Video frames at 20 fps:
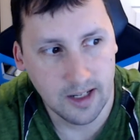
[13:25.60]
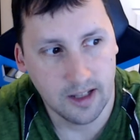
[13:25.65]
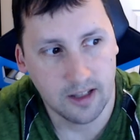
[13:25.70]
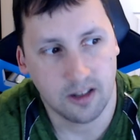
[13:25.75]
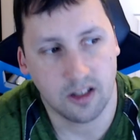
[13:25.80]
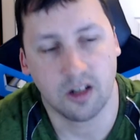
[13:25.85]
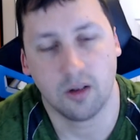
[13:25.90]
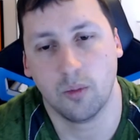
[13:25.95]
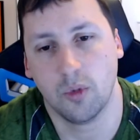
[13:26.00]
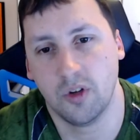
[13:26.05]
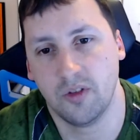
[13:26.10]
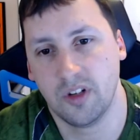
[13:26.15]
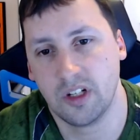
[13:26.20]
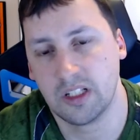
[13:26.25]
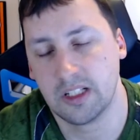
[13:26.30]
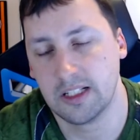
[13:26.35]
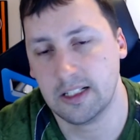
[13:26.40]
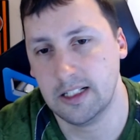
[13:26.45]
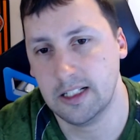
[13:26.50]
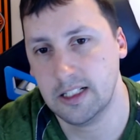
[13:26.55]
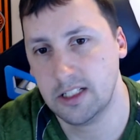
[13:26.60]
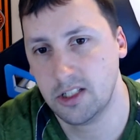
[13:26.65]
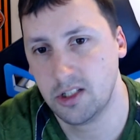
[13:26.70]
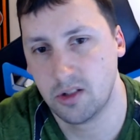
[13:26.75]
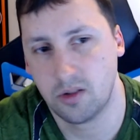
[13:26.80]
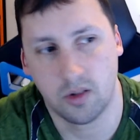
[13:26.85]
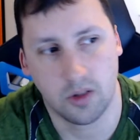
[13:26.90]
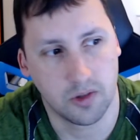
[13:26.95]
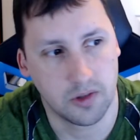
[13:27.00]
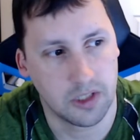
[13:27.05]
They're moving to
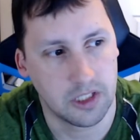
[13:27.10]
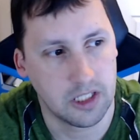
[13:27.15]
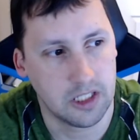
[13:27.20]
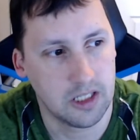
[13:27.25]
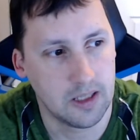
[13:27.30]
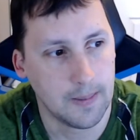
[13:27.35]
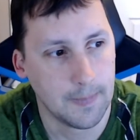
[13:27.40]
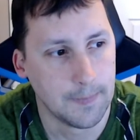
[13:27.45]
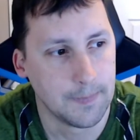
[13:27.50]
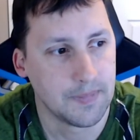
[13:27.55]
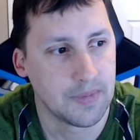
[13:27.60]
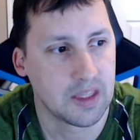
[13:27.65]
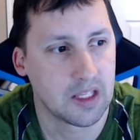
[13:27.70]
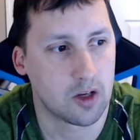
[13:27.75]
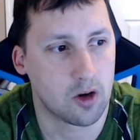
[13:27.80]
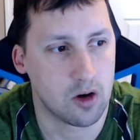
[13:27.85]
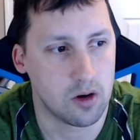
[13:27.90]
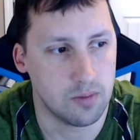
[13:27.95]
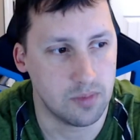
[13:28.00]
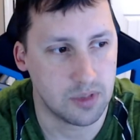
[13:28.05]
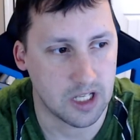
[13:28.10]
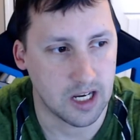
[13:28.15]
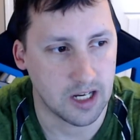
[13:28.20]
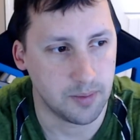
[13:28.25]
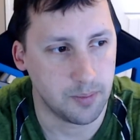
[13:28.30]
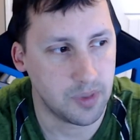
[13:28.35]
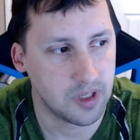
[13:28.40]
digital only, curbside